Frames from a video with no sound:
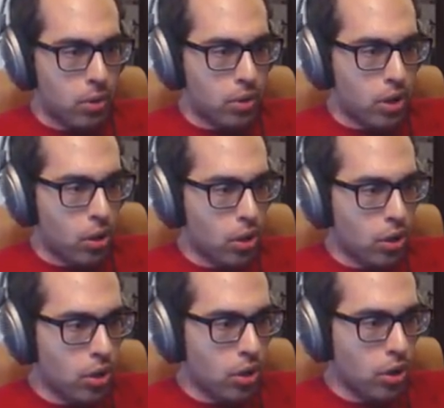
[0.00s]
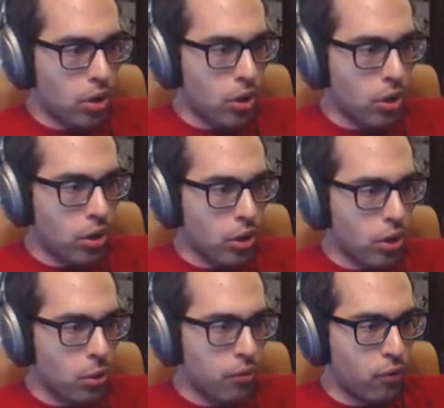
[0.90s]
Go. Go, go, go, go, go, go,
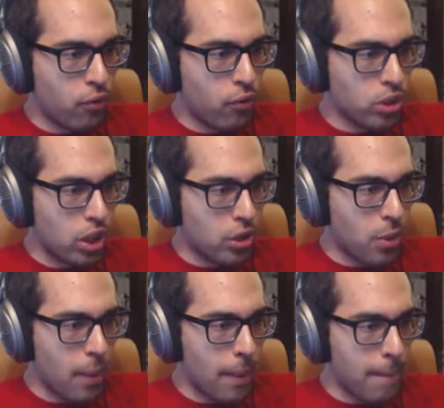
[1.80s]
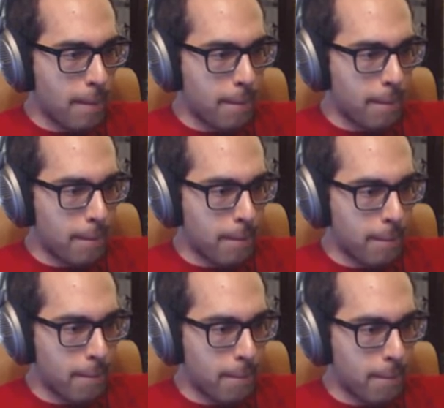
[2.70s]
go, go, go, before it closes on you.
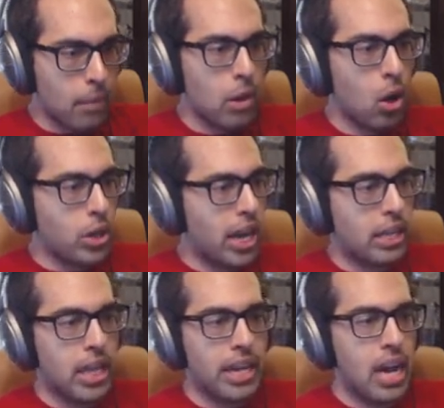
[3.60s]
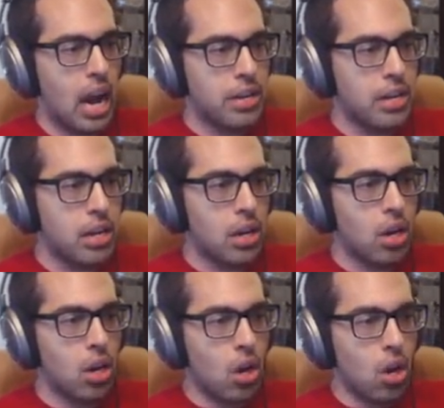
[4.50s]
Okay, thank God.
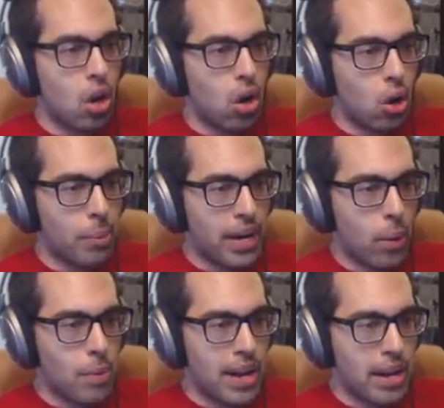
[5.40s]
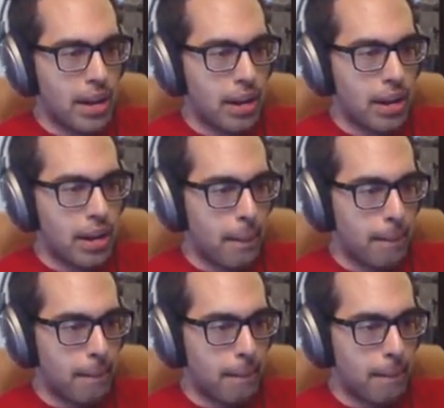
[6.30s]
Oh my God, we made it.